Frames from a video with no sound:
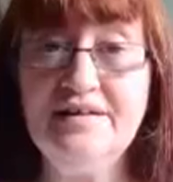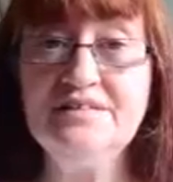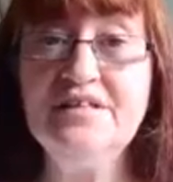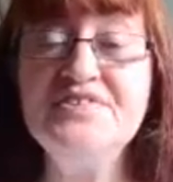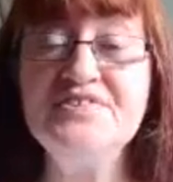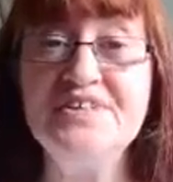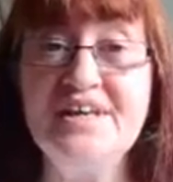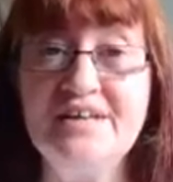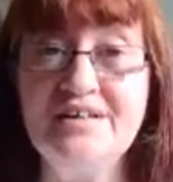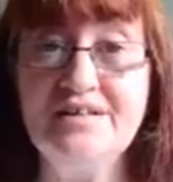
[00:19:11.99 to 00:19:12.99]
and
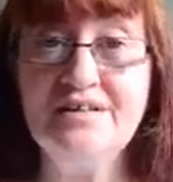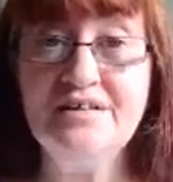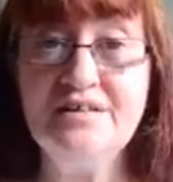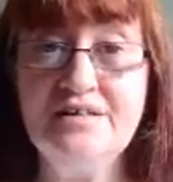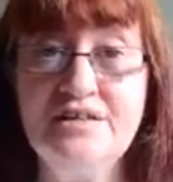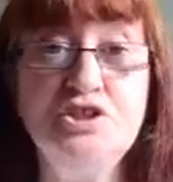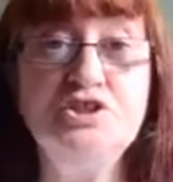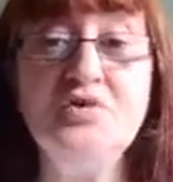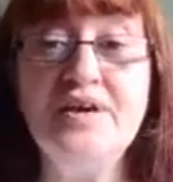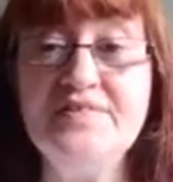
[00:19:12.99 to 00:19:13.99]
listening,
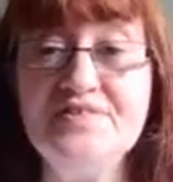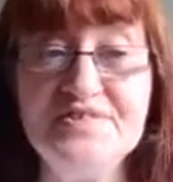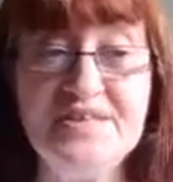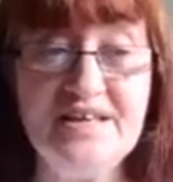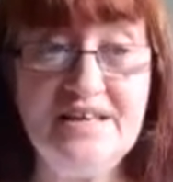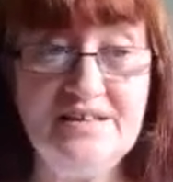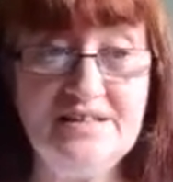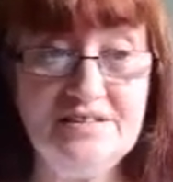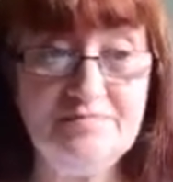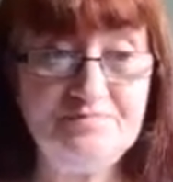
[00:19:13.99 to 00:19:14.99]
enjoying the
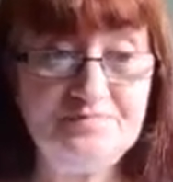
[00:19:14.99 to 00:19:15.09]
scene.